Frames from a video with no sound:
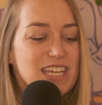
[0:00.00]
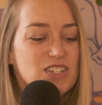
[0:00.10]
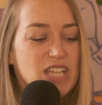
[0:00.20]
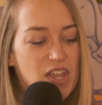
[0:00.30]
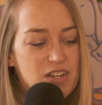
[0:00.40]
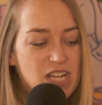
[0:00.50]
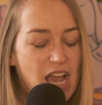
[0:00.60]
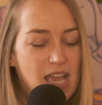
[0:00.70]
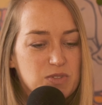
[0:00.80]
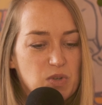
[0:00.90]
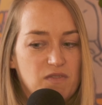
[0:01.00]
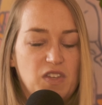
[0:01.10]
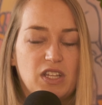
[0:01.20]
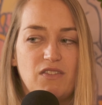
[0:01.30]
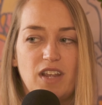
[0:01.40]
There's other times where I'm
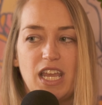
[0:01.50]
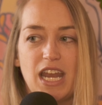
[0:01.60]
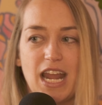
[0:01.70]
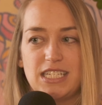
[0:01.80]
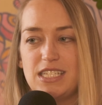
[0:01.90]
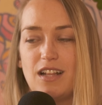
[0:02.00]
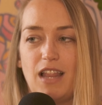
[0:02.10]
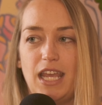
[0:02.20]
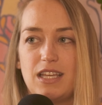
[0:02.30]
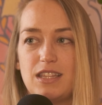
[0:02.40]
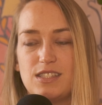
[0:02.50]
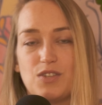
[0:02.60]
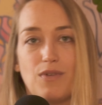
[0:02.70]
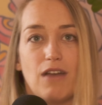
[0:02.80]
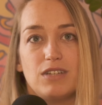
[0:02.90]
feeling very connected to like the
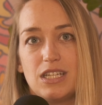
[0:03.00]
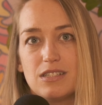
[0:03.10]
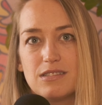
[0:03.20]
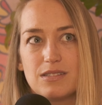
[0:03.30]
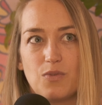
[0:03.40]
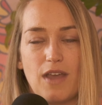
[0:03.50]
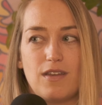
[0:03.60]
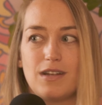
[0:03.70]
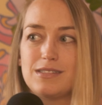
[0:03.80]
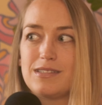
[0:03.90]
surroundings, whether it's